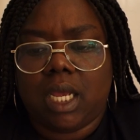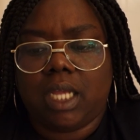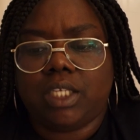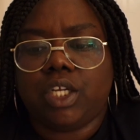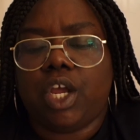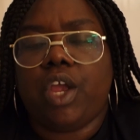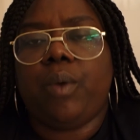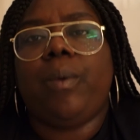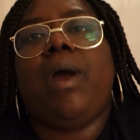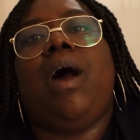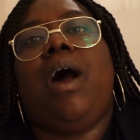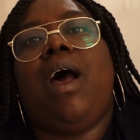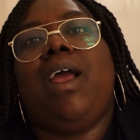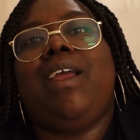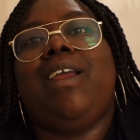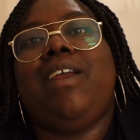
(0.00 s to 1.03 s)
a diet where
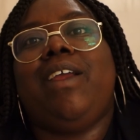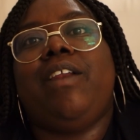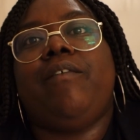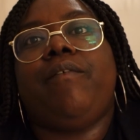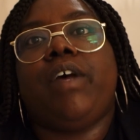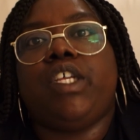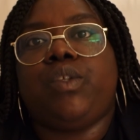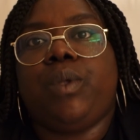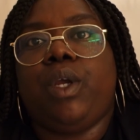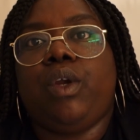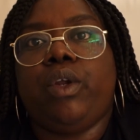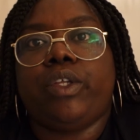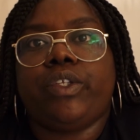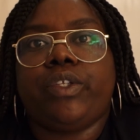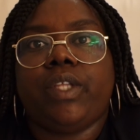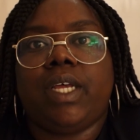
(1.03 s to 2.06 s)
I, in the first week,
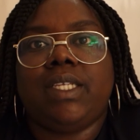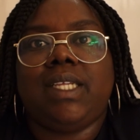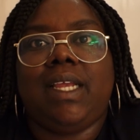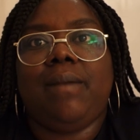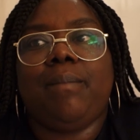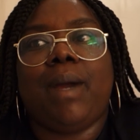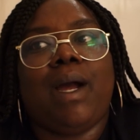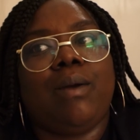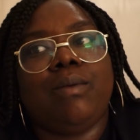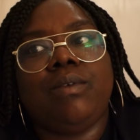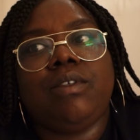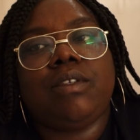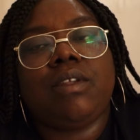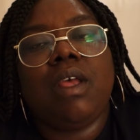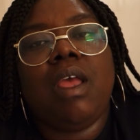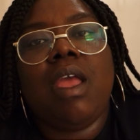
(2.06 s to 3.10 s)
lost 13
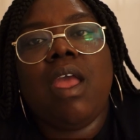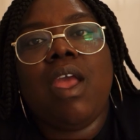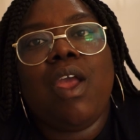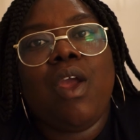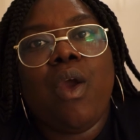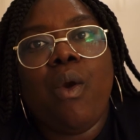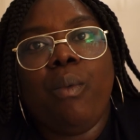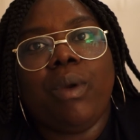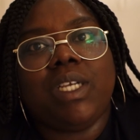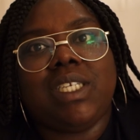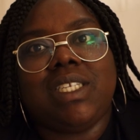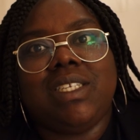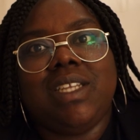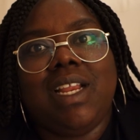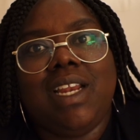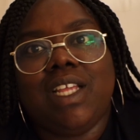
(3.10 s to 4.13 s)
pounds, which is
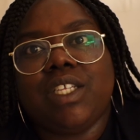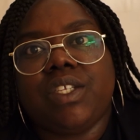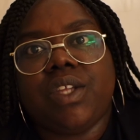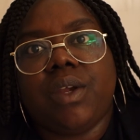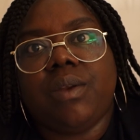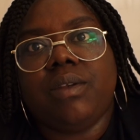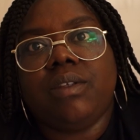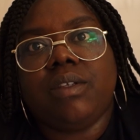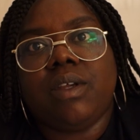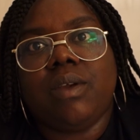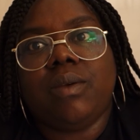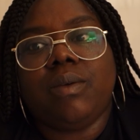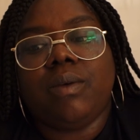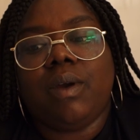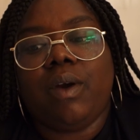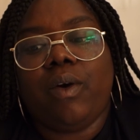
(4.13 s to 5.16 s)
nearly a stone. So
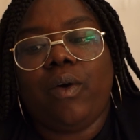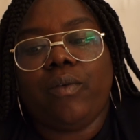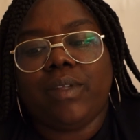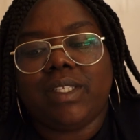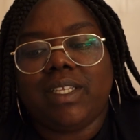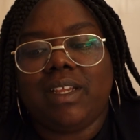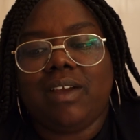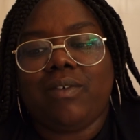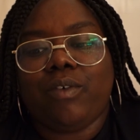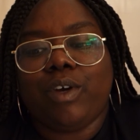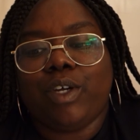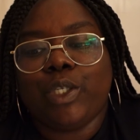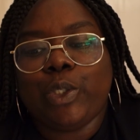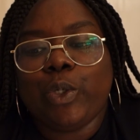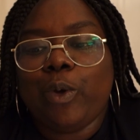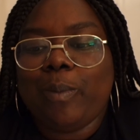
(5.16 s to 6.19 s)
obviously I've got a
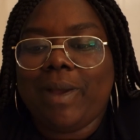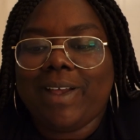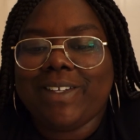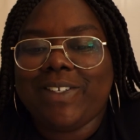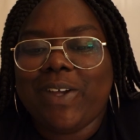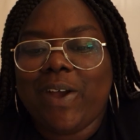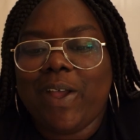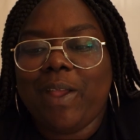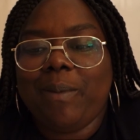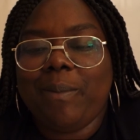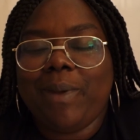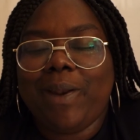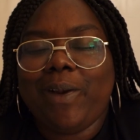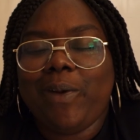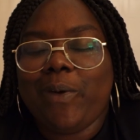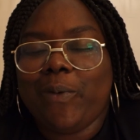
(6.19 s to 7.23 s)
short amount of time and
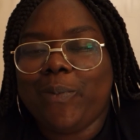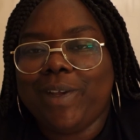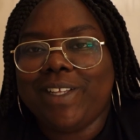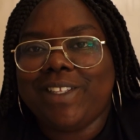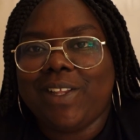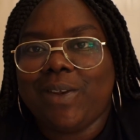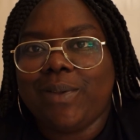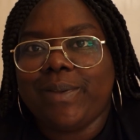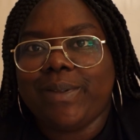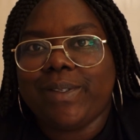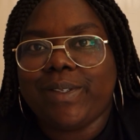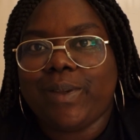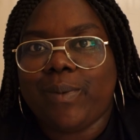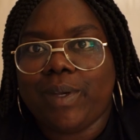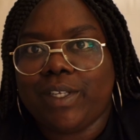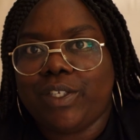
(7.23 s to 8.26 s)
a lot of weight to lose, so
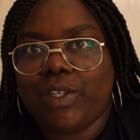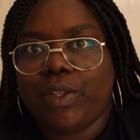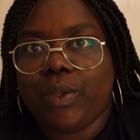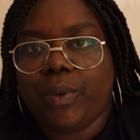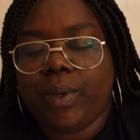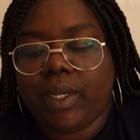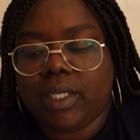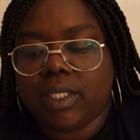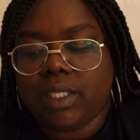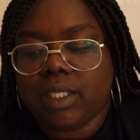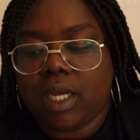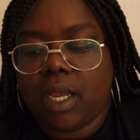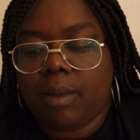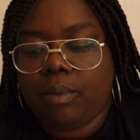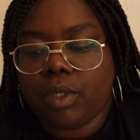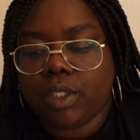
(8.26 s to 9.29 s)
I wanted to do the quickest
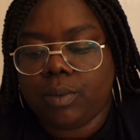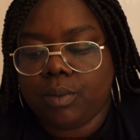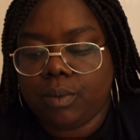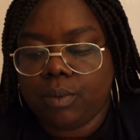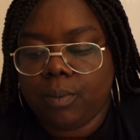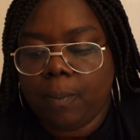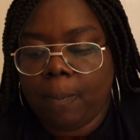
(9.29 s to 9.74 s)
diet possible.